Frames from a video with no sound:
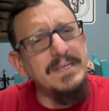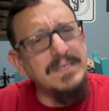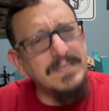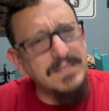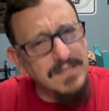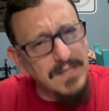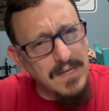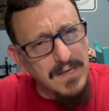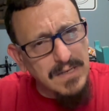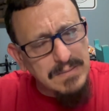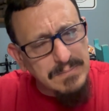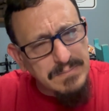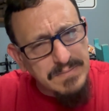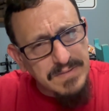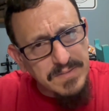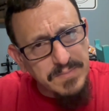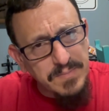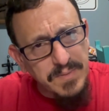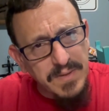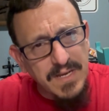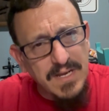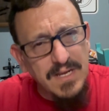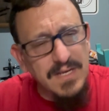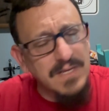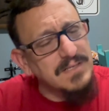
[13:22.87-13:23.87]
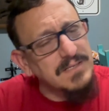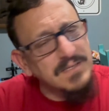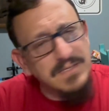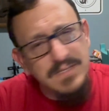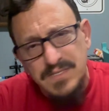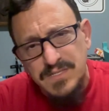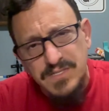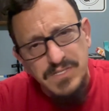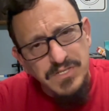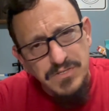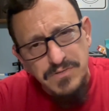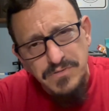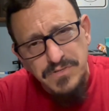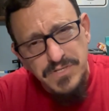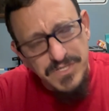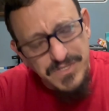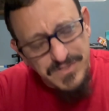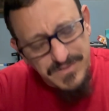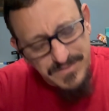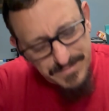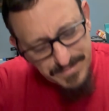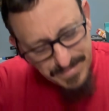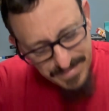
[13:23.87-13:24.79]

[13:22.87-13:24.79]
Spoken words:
subs because it's YouTube.